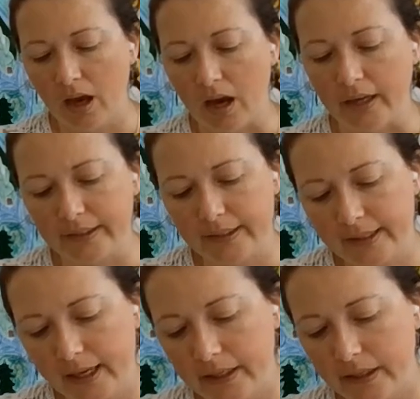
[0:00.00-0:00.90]
And I
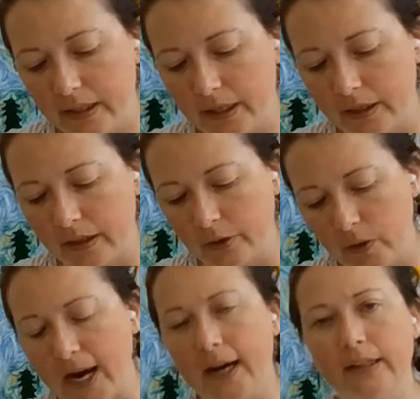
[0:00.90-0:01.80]
decided that a
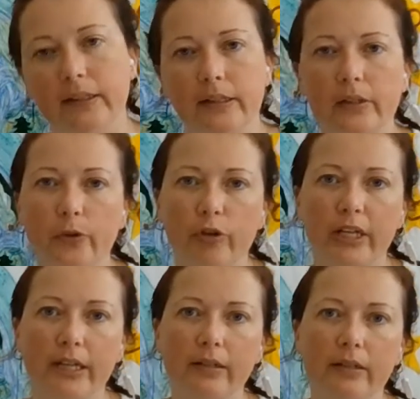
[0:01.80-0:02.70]
crack in the
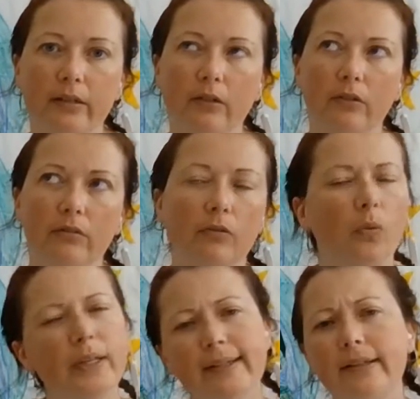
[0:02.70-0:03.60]
street
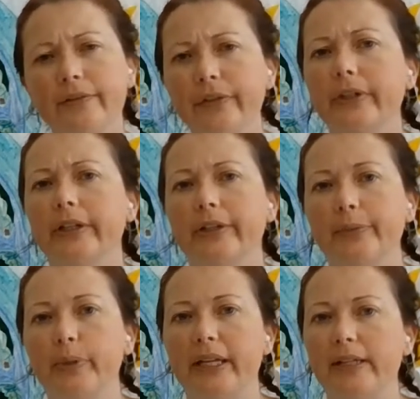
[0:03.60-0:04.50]
wasn't a very
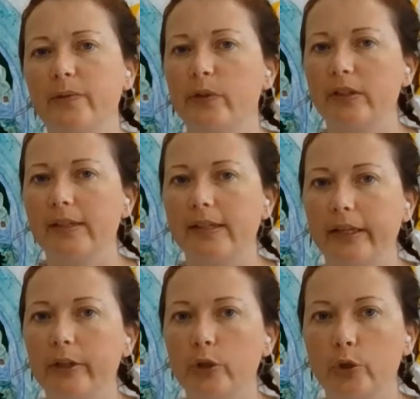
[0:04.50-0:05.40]
good place for a
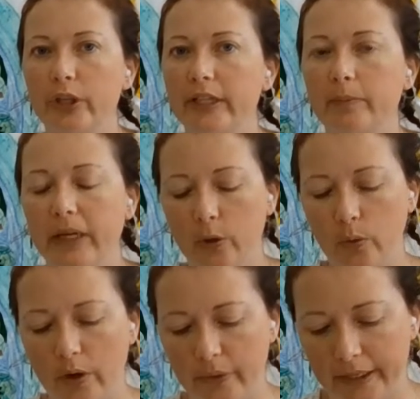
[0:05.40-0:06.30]
cedar tree to be
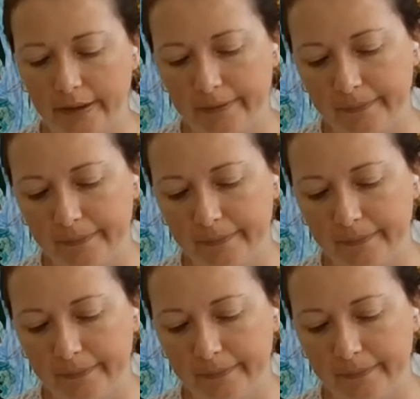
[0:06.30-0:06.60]
growing.